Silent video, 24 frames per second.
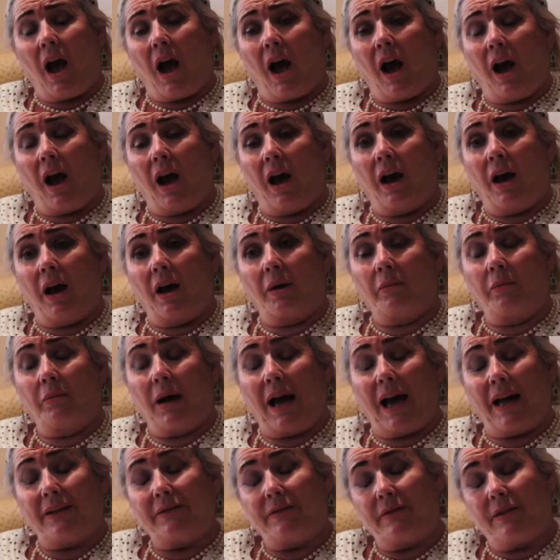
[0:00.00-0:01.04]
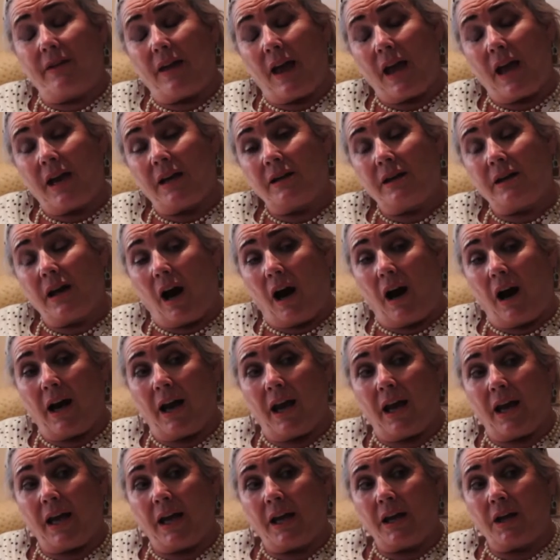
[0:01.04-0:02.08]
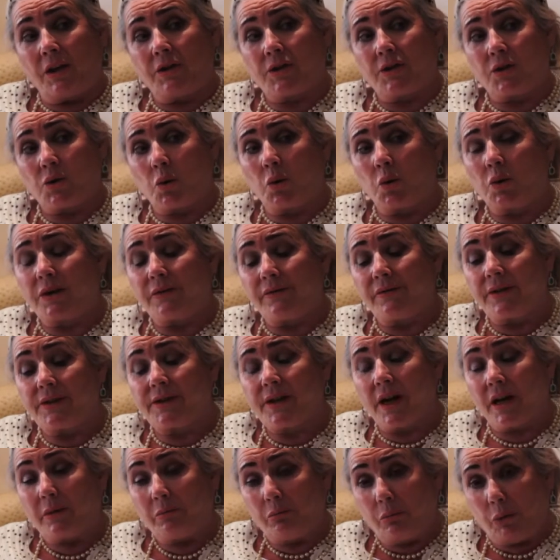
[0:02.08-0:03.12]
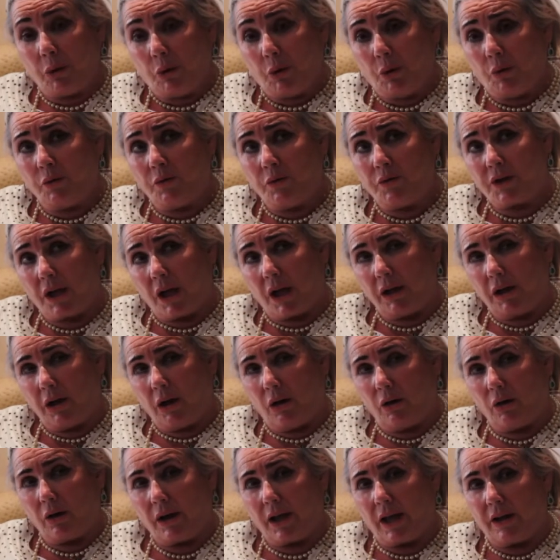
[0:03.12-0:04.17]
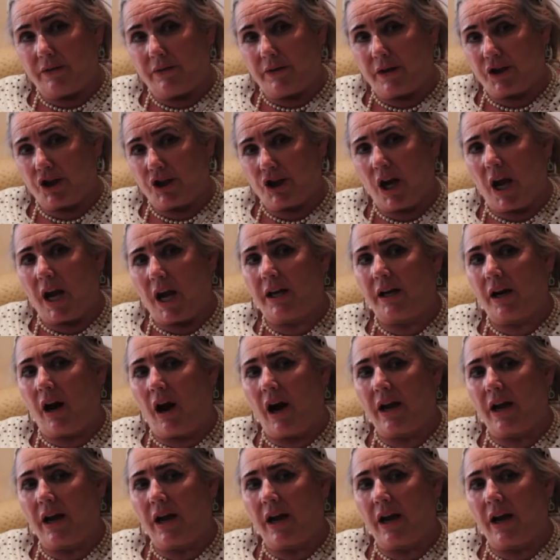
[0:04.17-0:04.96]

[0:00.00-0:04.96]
Um, and then I sort of, as I moved along in the chain,